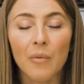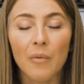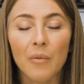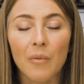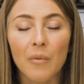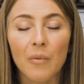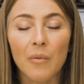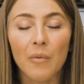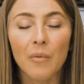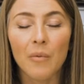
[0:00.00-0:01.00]

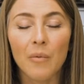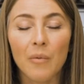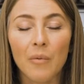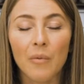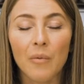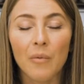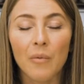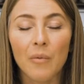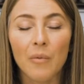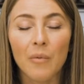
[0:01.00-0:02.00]

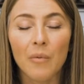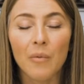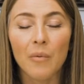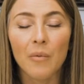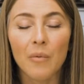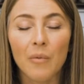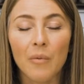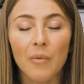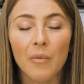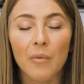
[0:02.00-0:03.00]

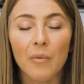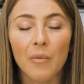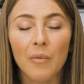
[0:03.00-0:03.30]
No words are spoken by the person on screen.